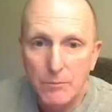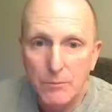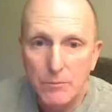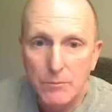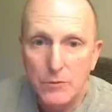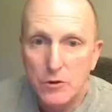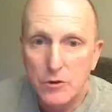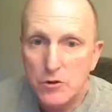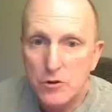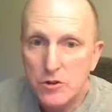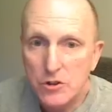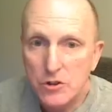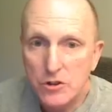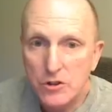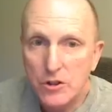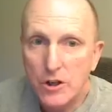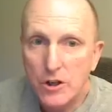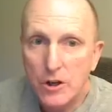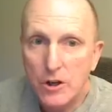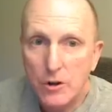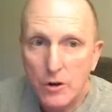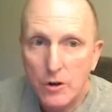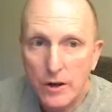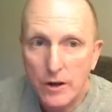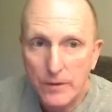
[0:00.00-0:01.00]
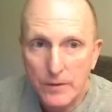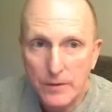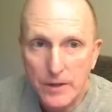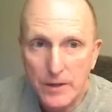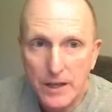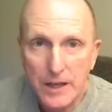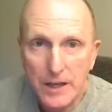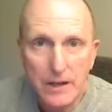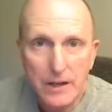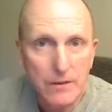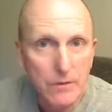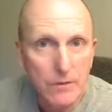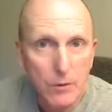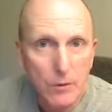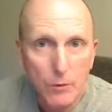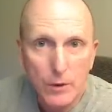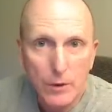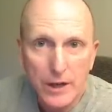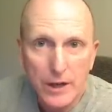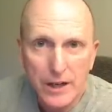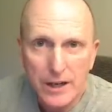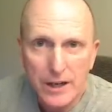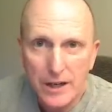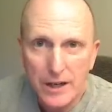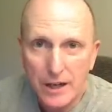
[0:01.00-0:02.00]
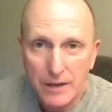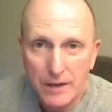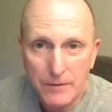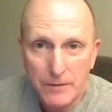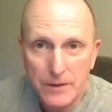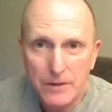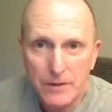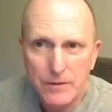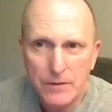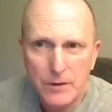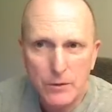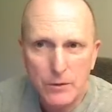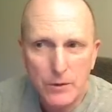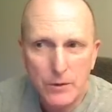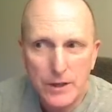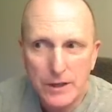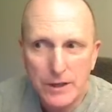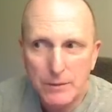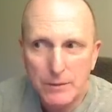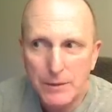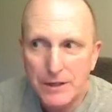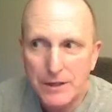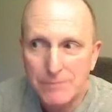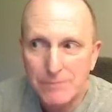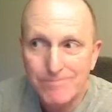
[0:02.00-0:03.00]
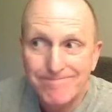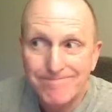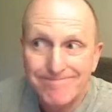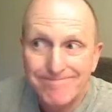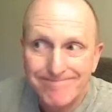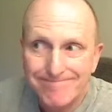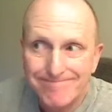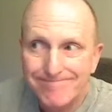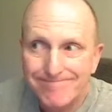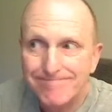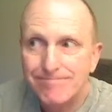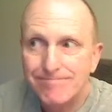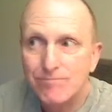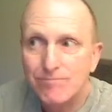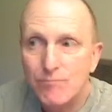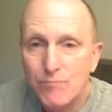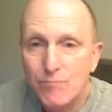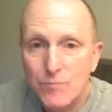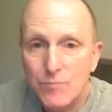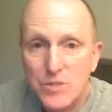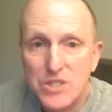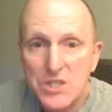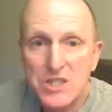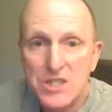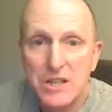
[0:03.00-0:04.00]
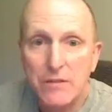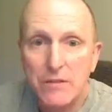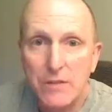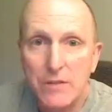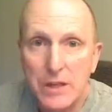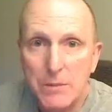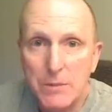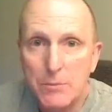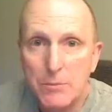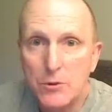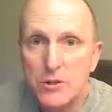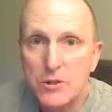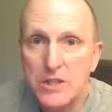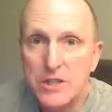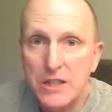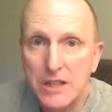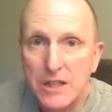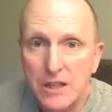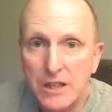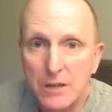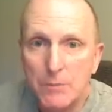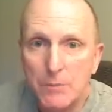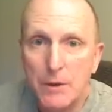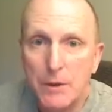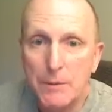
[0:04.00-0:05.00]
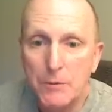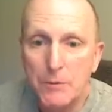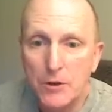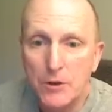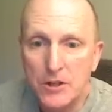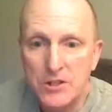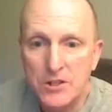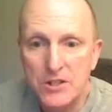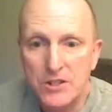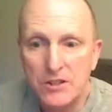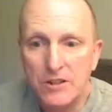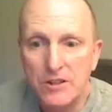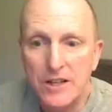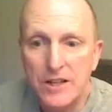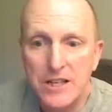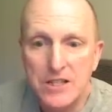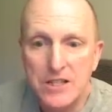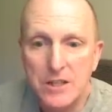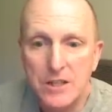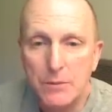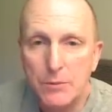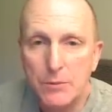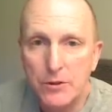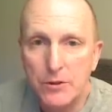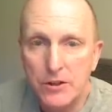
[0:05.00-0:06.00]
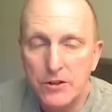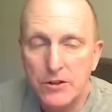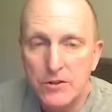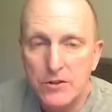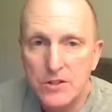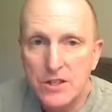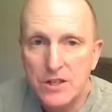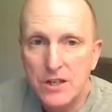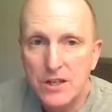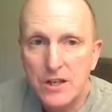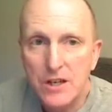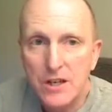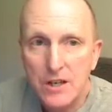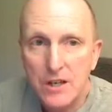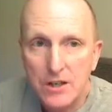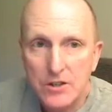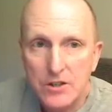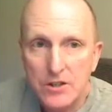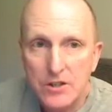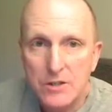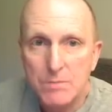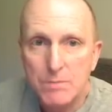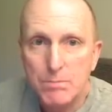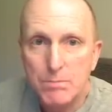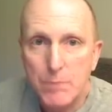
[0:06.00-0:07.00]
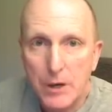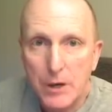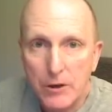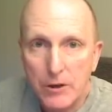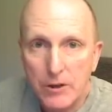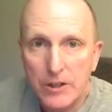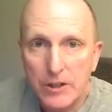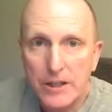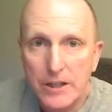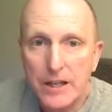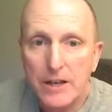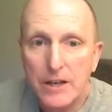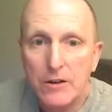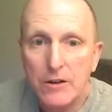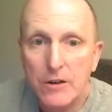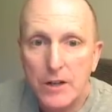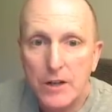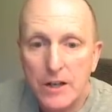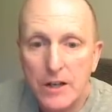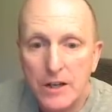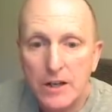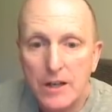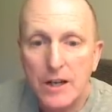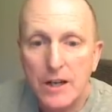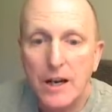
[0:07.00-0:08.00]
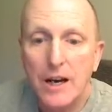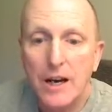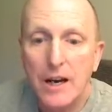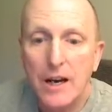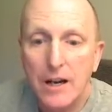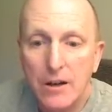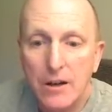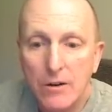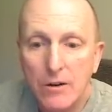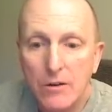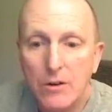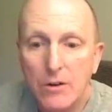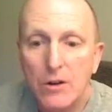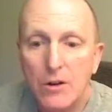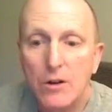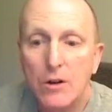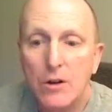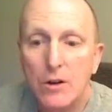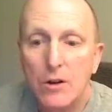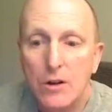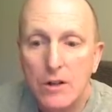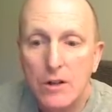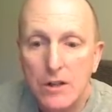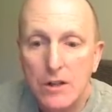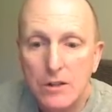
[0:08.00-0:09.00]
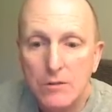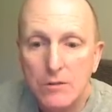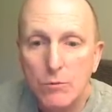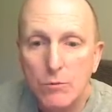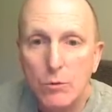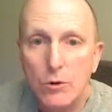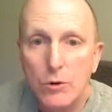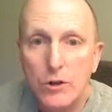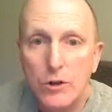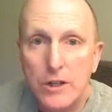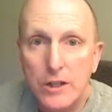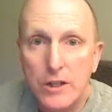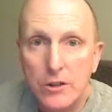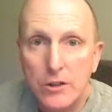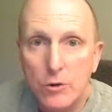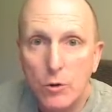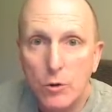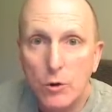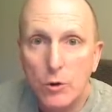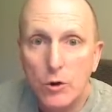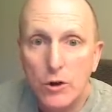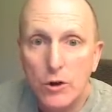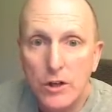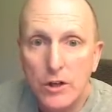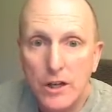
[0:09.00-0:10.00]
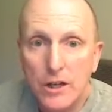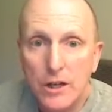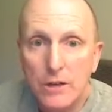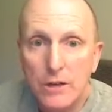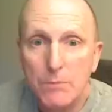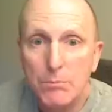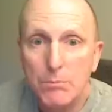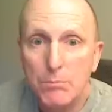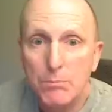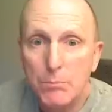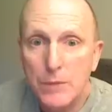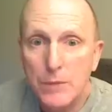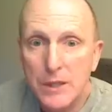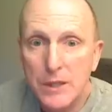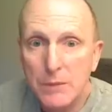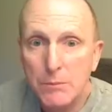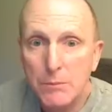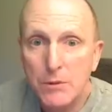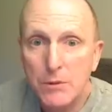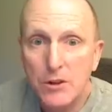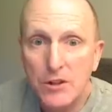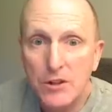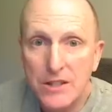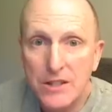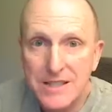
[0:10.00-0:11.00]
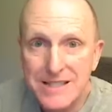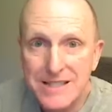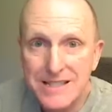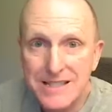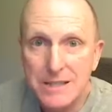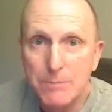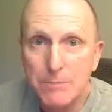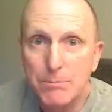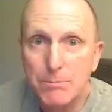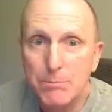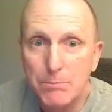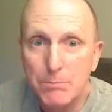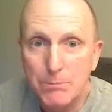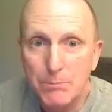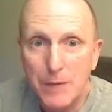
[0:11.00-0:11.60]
You should know I've given away about 70% of my books in the last couple of years. Just paring down, working toward minimalism.